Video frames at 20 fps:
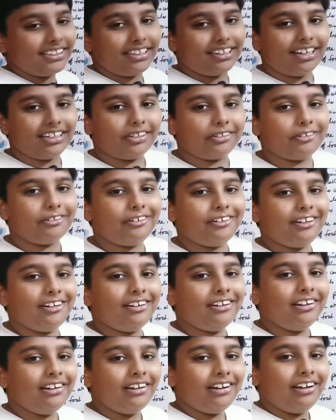control,
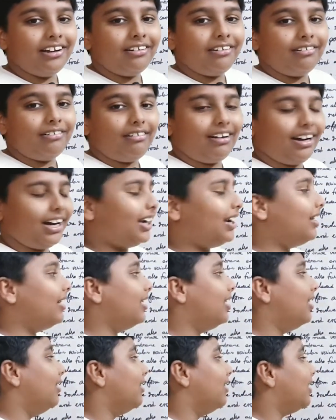a
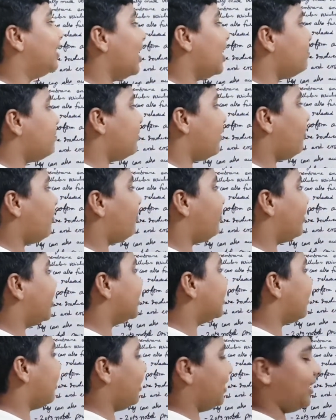type of
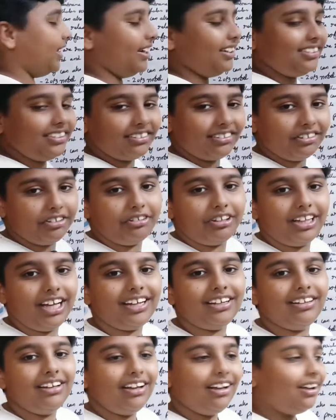vesicle just
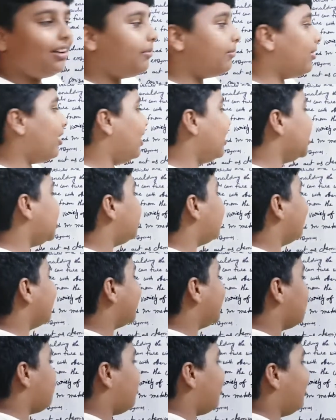controls
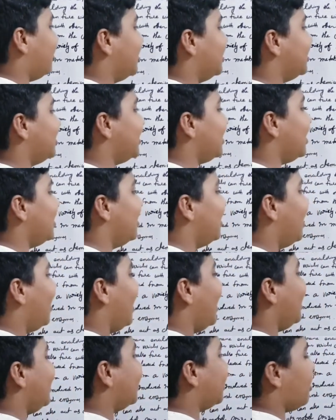the buoyancy,
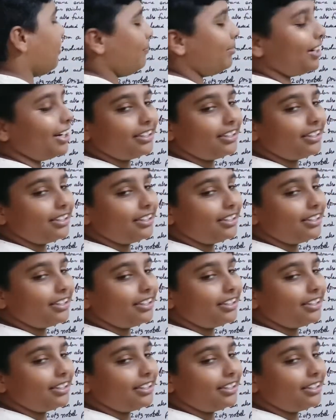and temperature